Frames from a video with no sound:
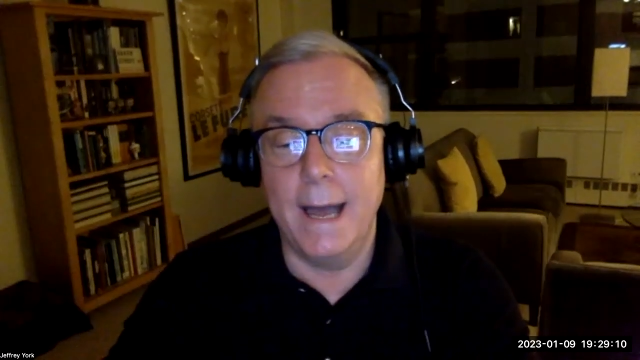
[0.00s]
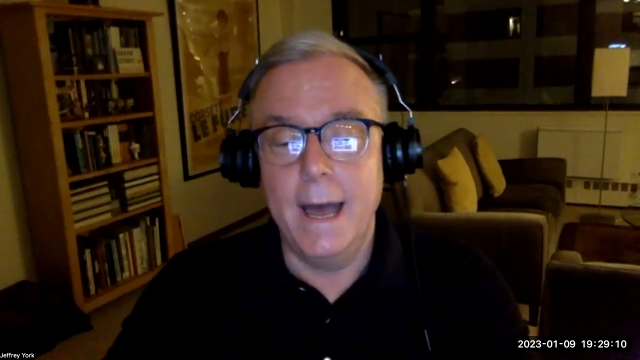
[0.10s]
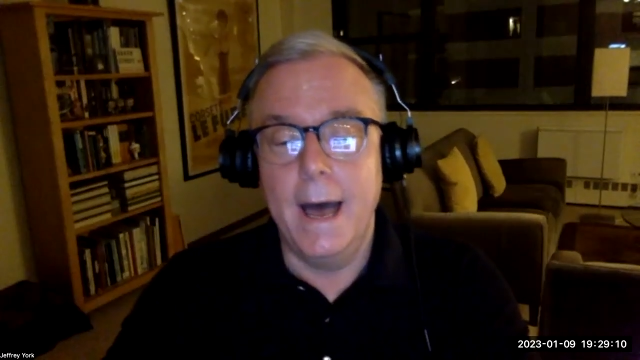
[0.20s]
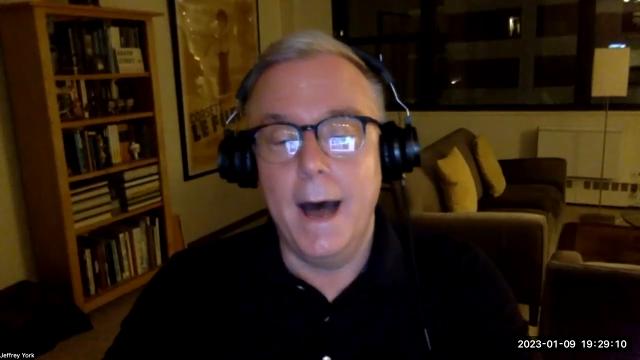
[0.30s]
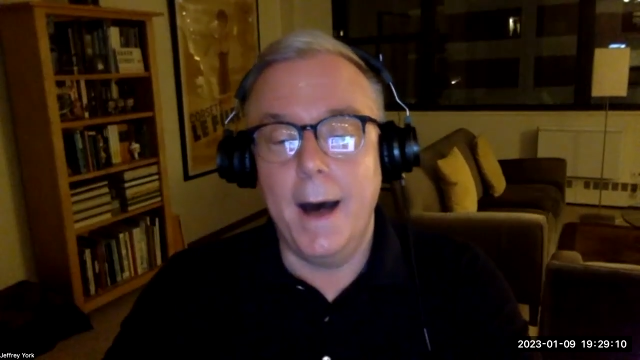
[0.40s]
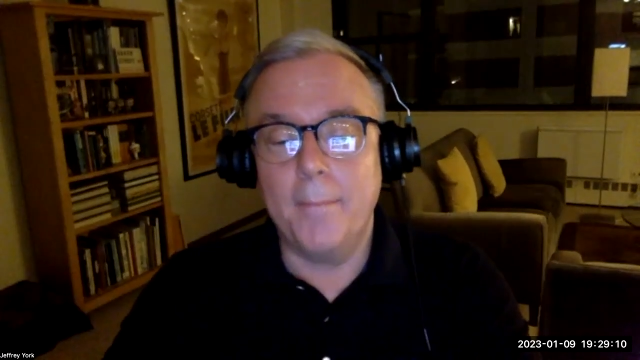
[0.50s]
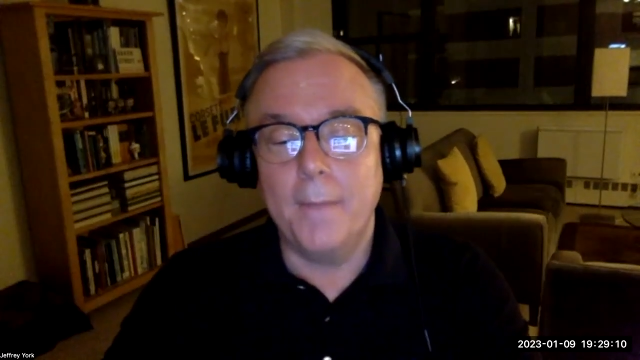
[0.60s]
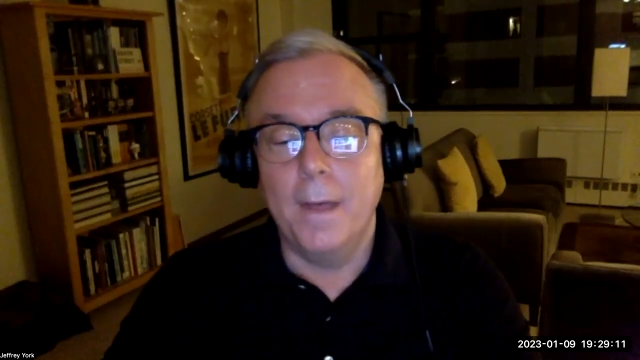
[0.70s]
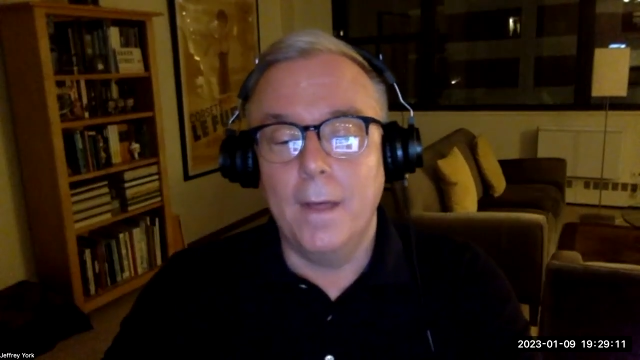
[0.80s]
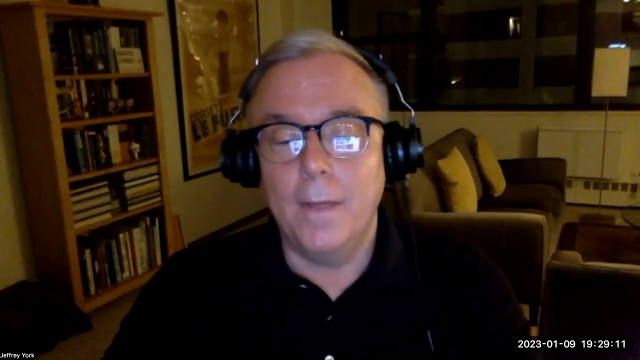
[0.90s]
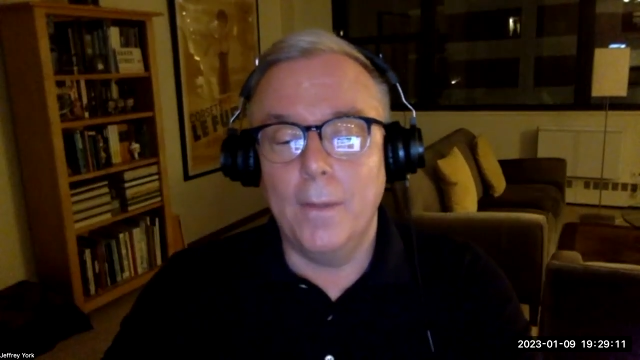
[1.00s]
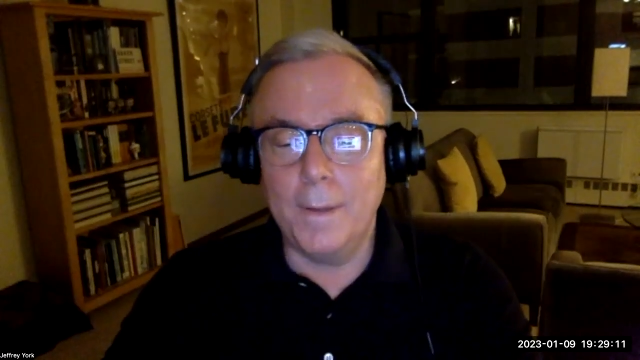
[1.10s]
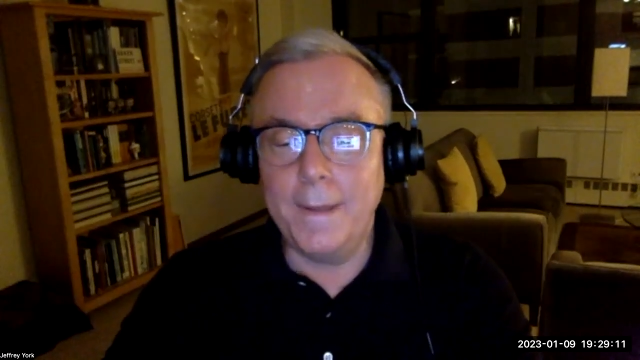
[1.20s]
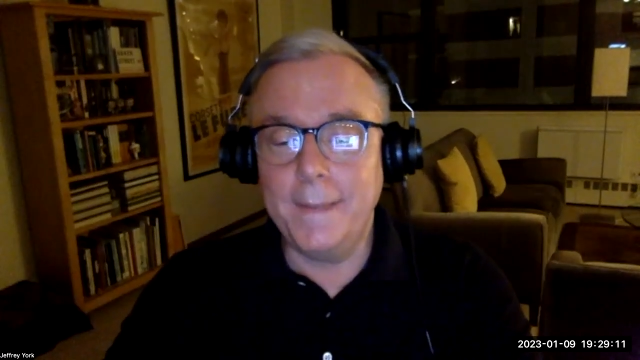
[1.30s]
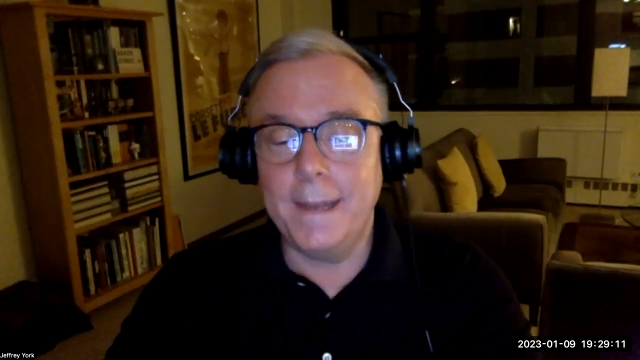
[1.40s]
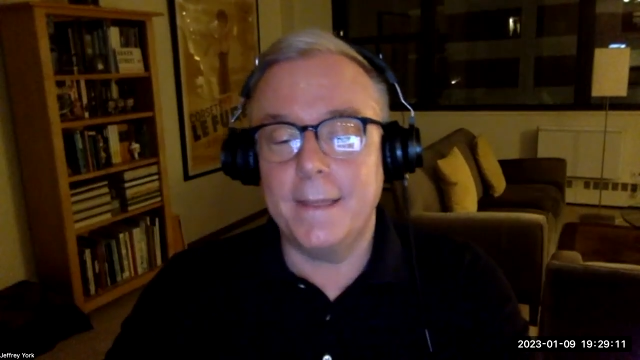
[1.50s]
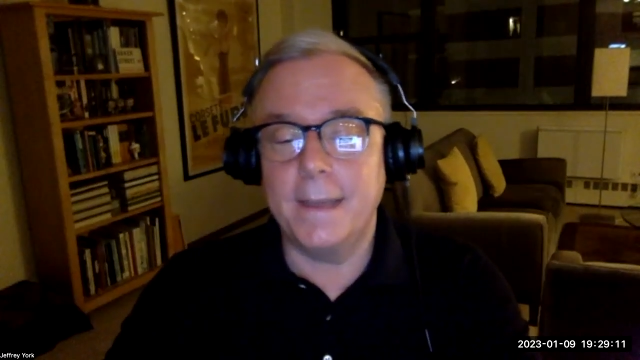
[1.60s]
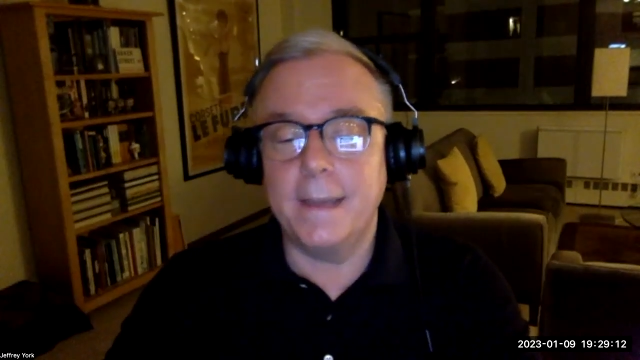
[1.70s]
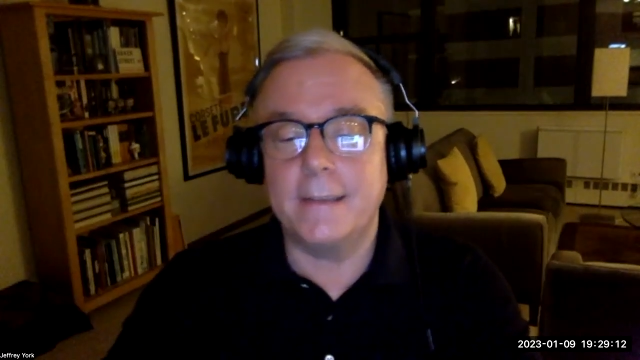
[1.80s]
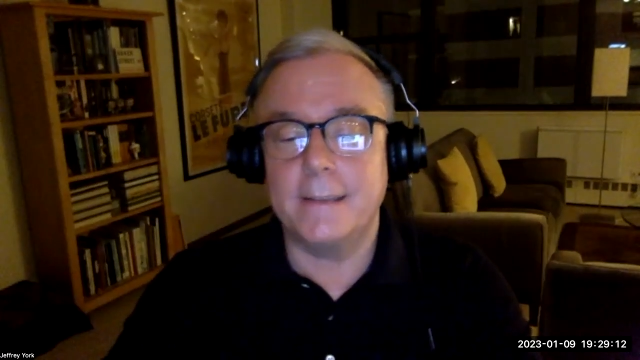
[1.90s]
The one thing that I
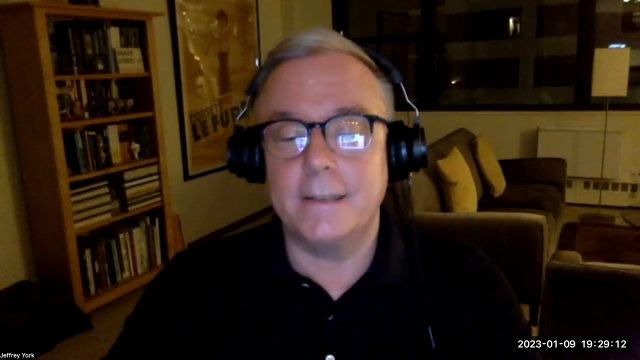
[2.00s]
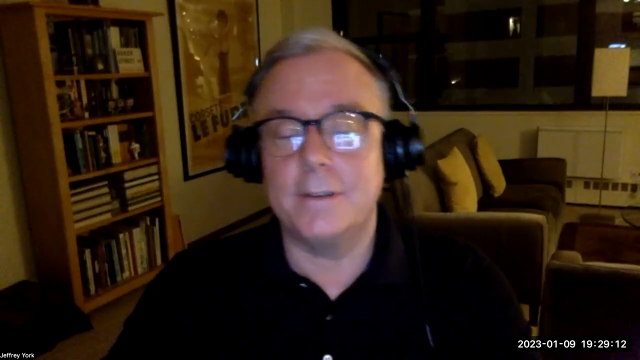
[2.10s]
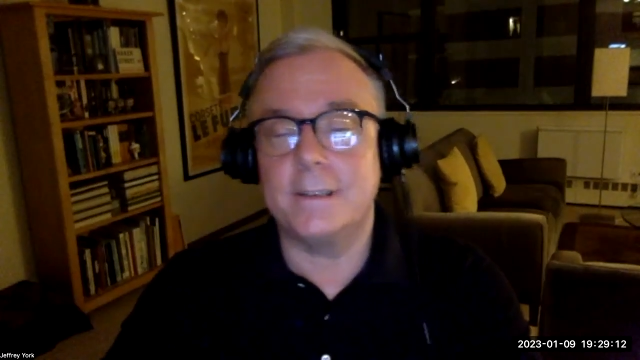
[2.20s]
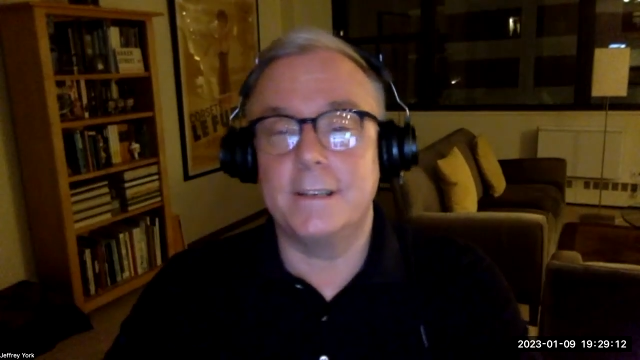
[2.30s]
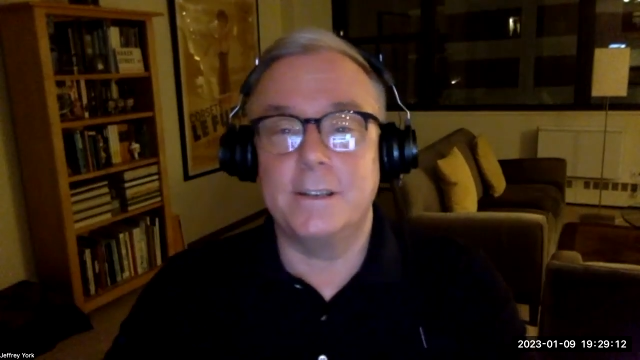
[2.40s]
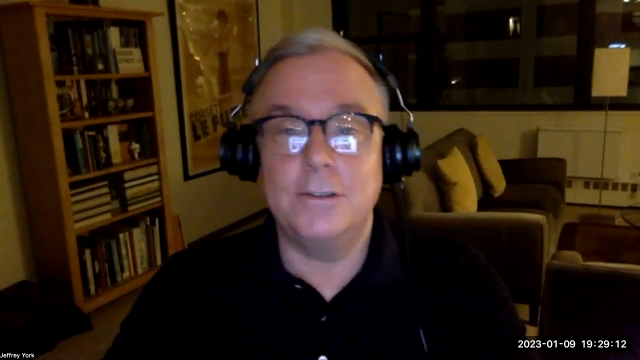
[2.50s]
think is interesting too,